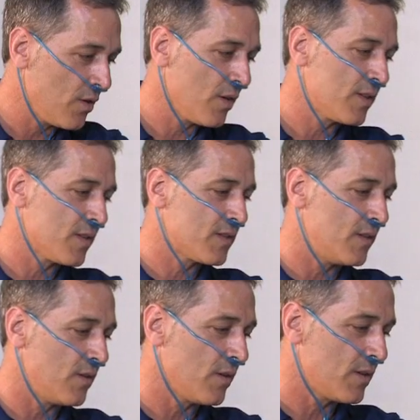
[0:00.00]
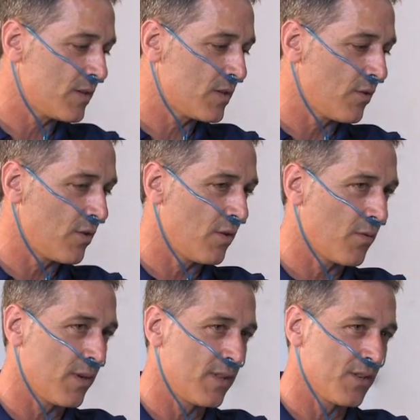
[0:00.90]
you're at the you're at the steering wheel
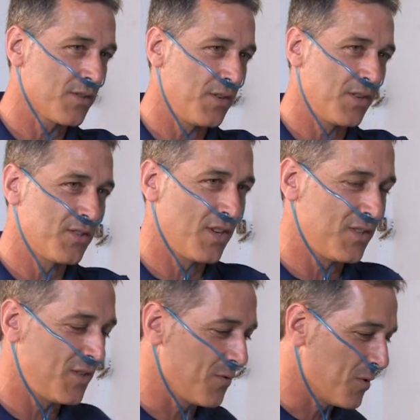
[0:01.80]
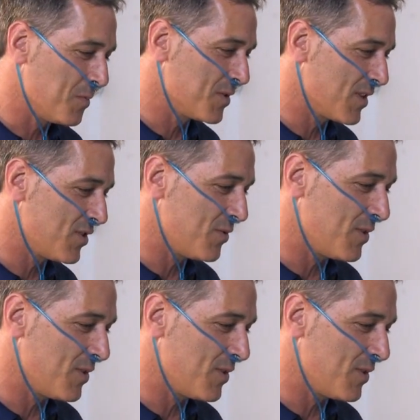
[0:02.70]
right there, so you can change the aromas as you.